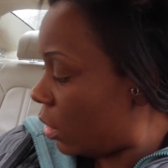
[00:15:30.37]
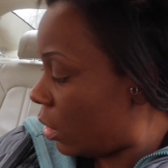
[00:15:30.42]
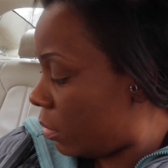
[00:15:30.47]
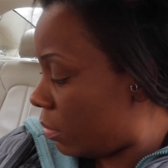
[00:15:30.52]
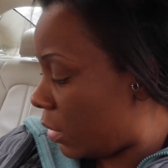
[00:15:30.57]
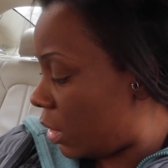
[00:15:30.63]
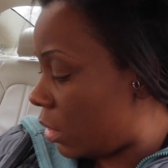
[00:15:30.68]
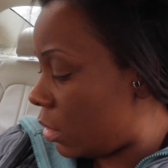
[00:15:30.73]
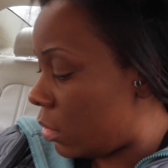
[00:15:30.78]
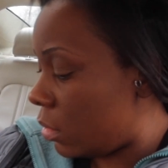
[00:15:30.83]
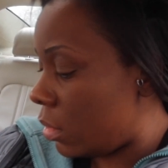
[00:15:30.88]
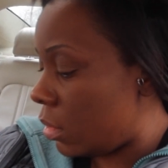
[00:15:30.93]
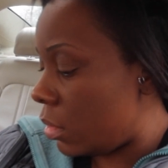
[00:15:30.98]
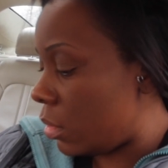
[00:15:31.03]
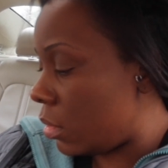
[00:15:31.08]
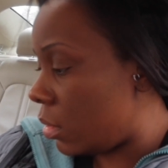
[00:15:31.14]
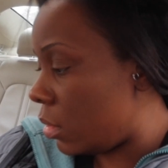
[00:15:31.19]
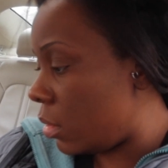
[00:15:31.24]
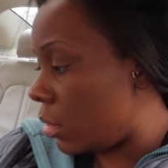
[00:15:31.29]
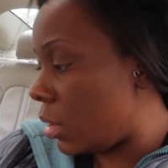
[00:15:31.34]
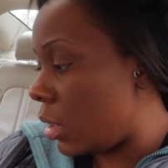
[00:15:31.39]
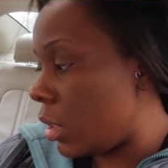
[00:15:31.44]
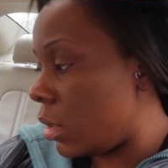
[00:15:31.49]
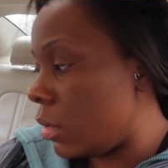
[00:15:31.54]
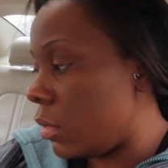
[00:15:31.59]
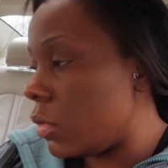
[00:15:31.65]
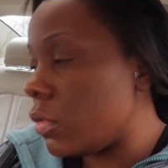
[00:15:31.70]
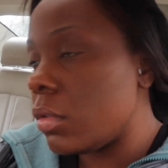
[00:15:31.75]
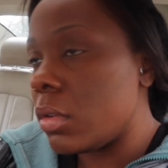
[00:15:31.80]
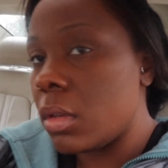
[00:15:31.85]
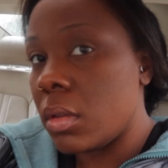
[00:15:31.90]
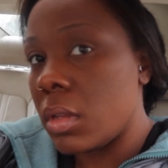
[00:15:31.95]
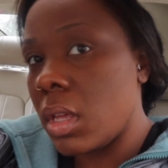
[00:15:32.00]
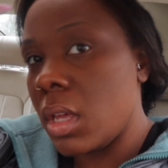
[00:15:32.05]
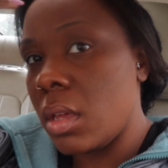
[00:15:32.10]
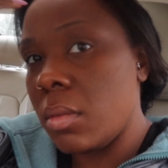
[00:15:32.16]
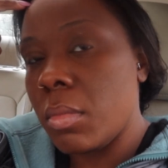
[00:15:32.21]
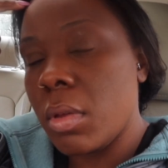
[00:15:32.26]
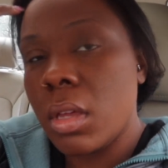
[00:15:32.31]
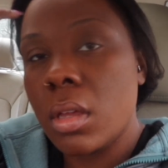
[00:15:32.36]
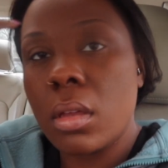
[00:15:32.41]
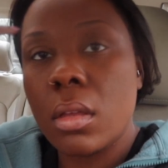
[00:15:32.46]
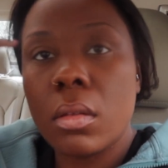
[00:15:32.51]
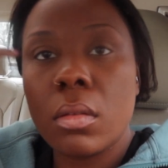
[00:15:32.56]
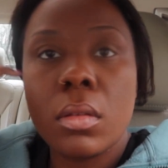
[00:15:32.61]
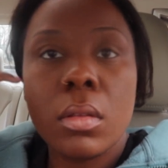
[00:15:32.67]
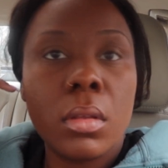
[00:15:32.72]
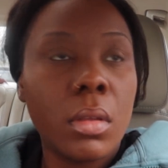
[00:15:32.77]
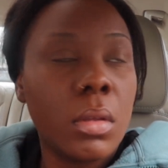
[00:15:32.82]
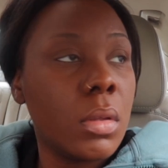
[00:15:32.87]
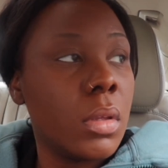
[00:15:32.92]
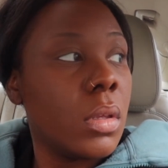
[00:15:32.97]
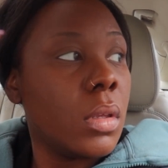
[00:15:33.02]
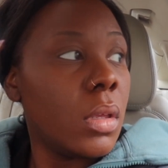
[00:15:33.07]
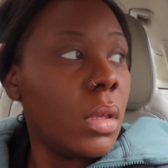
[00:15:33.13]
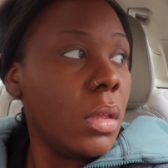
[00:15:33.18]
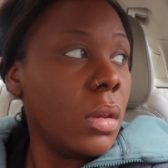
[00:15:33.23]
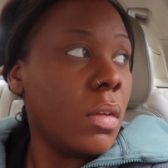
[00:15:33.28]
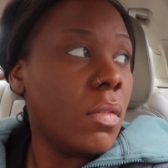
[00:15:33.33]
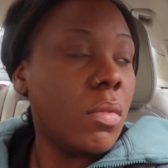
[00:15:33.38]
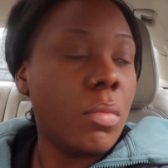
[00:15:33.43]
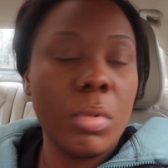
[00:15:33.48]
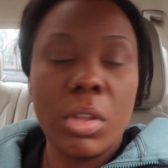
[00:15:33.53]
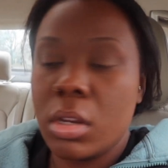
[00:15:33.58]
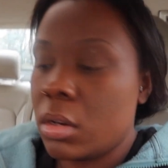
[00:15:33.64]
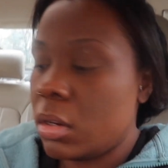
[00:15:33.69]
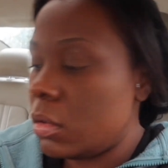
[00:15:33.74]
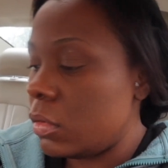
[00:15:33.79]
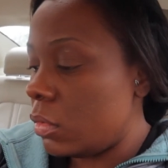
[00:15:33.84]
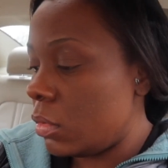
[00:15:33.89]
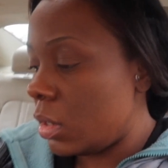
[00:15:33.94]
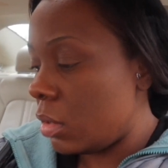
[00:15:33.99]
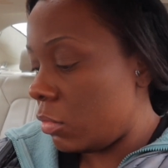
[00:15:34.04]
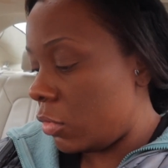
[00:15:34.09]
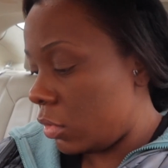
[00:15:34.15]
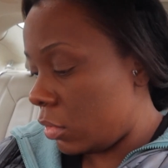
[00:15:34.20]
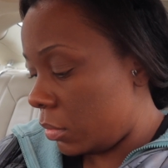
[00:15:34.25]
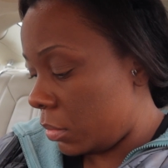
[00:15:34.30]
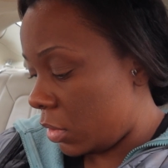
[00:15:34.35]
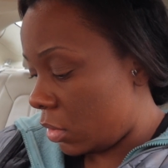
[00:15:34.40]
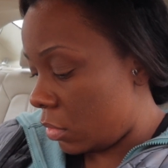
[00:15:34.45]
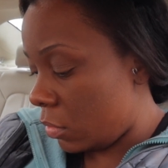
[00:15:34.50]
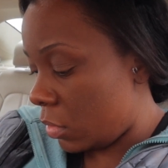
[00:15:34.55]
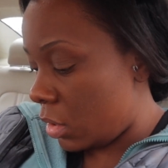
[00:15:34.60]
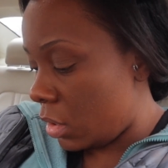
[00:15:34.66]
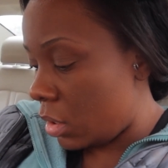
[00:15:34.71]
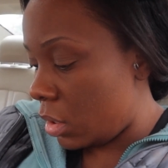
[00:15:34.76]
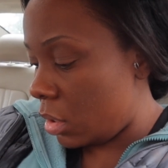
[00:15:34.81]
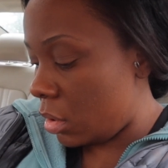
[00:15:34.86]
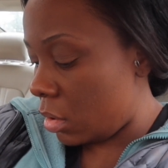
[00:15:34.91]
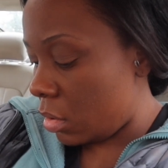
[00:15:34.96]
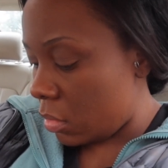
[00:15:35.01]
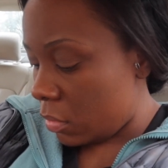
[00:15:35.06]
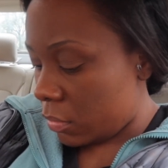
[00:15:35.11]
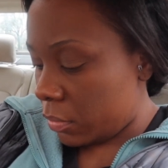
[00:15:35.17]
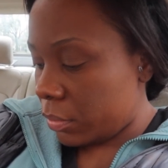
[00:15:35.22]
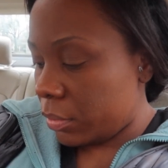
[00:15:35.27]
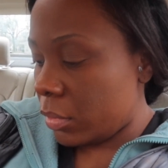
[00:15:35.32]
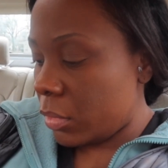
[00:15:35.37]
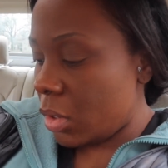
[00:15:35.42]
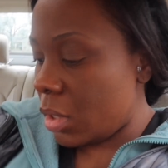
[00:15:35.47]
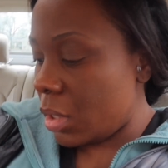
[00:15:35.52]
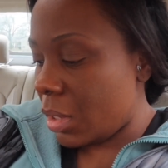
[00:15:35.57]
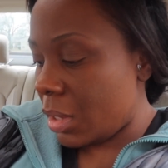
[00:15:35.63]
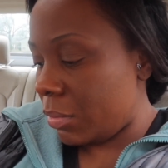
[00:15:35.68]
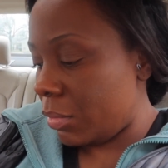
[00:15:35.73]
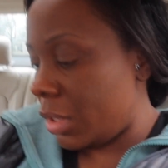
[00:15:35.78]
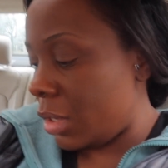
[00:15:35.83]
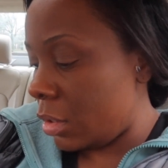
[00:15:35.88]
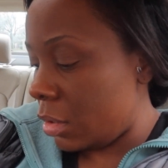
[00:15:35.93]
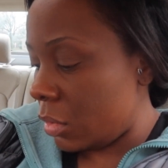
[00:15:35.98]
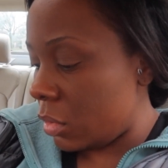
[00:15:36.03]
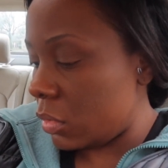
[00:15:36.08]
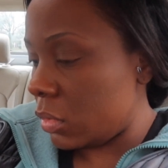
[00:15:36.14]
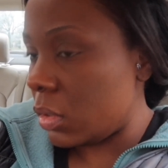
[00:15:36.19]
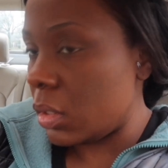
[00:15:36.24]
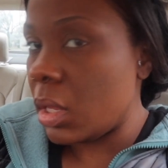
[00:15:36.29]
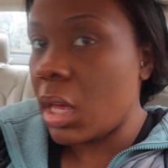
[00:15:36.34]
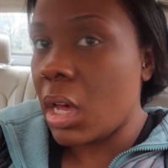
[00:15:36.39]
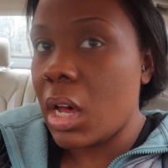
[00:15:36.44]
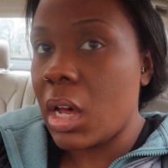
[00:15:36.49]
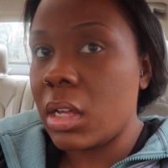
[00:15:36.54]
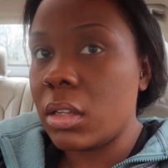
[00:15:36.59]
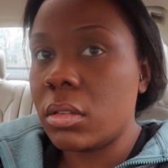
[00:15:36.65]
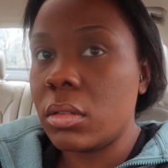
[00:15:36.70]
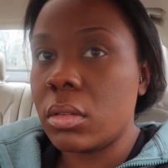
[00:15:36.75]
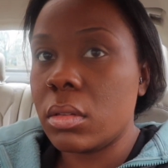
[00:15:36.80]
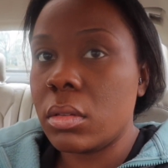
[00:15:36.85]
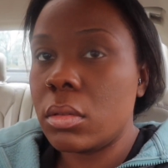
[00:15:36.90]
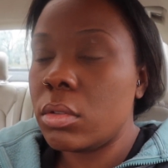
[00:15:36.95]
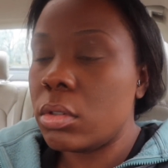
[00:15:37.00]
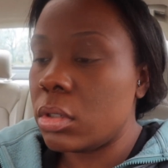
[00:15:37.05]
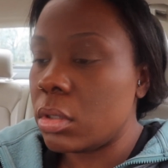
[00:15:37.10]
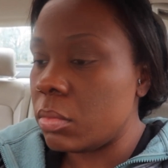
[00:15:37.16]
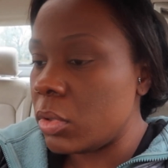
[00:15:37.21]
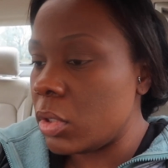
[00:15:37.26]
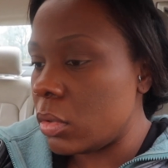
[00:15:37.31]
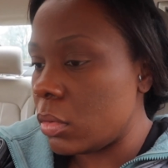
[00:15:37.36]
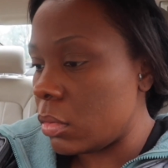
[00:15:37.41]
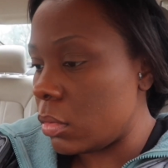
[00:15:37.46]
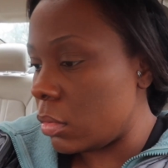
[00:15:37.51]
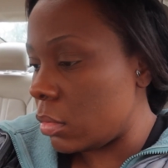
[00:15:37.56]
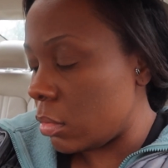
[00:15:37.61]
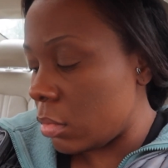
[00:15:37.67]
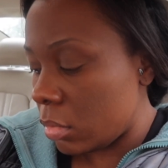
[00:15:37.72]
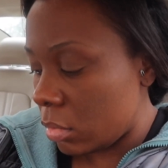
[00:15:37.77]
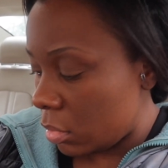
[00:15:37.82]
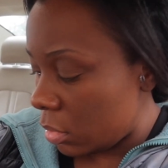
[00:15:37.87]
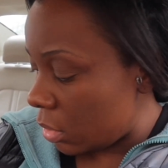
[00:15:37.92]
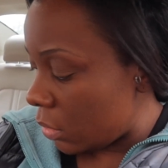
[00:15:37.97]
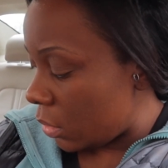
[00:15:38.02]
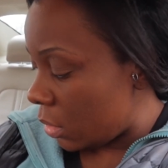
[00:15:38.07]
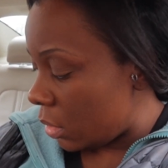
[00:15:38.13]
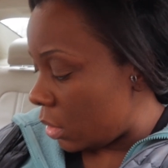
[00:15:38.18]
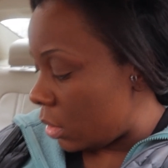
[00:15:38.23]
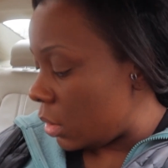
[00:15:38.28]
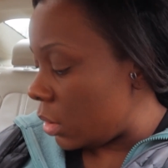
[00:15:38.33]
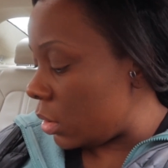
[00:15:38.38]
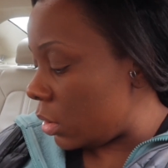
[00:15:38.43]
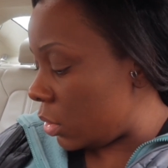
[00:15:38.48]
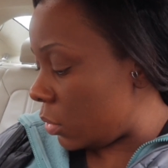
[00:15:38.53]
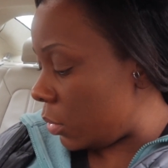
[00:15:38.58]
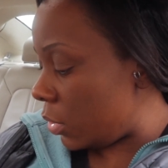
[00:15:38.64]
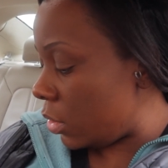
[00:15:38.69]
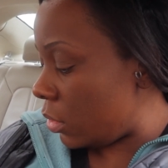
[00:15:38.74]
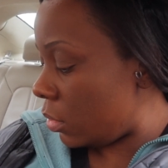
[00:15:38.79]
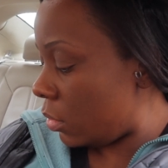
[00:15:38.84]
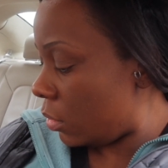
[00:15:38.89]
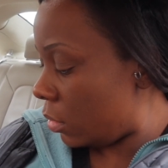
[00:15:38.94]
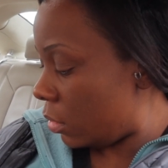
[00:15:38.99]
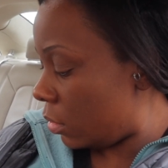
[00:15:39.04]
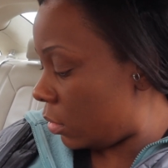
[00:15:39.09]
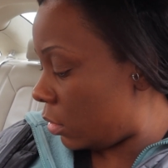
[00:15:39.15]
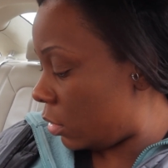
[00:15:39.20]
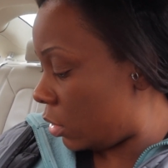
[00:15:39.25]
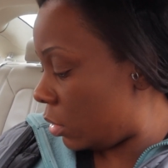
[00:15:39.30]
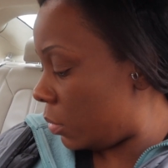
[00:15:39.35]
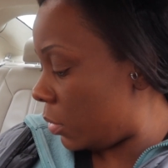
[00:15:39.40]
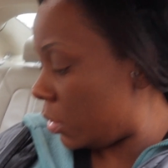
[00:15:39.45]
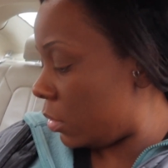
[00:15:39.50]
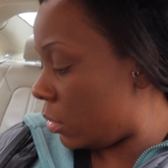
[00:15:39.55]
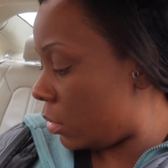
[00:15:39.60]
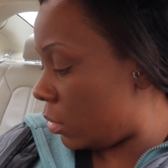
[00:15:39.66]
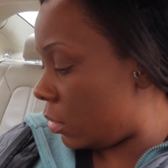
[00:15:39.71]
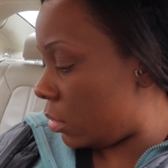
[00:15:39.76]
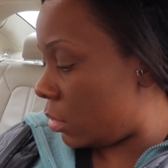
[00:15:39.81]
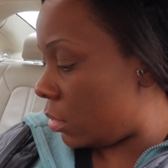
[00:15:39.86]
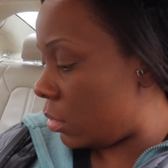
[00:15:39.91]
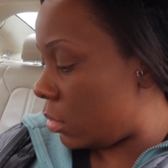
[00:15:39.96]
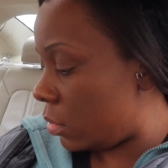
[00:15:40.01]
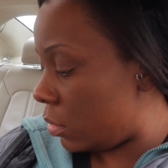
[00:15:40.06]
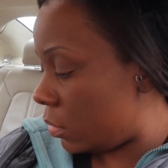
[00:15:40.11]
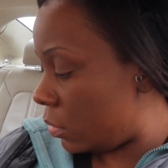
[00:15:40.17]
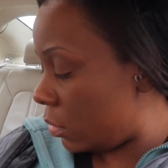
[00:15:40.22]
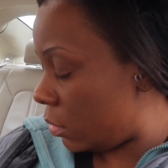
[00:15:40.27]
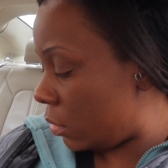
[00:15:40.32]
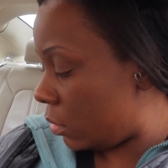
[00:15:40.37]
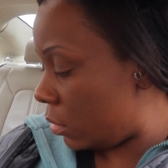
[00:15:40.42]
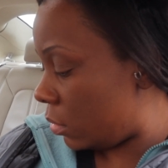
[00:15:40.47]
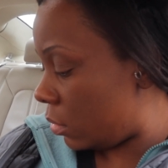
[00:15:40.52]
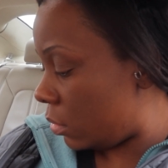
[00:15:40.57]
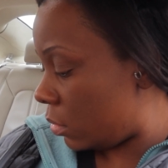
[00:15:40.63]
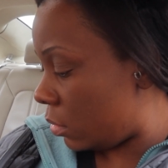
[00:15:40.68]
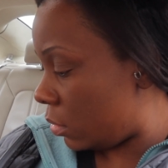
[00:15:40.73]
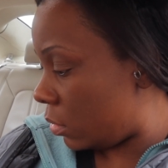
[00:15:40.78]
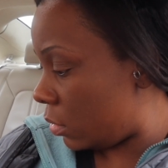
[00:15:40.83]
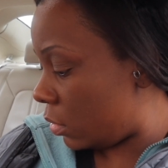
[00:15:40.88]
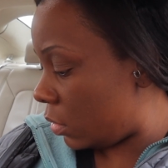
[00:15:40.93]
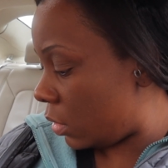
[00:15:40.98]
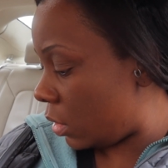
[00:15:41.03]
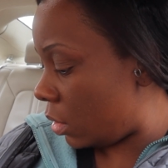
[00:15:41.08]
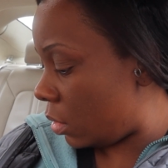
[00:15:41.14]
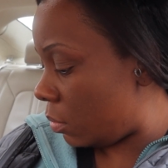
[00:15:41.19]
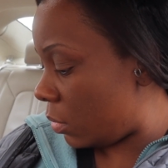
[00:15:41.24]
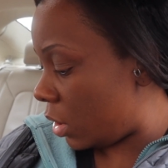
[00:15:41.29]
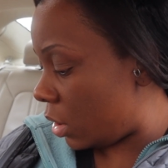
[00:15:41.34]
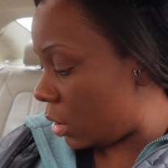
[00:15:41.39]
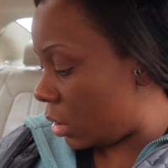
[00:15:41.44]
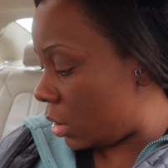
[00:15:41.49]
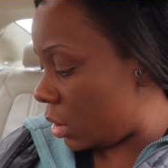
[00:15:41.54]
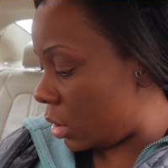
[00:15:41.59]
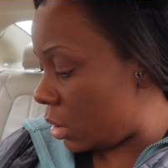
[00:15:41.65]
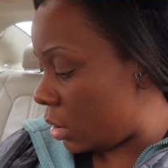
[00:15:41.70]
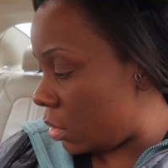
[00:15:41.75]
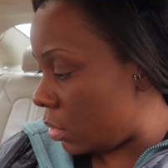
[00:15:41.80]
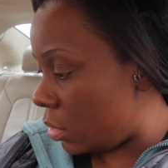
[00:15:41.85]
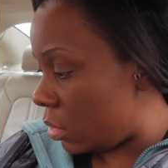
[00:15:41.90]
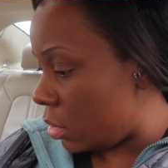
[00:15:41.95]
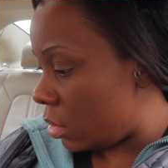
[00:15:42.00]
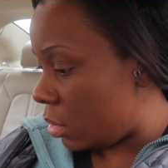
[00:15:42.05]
I mean, the Dollar Tree on eight mile. I've never been in this one. I'm just about to run in here. All I'm getting is the cotton, so it should be cool. It should be cool. It should be cool. Take my key.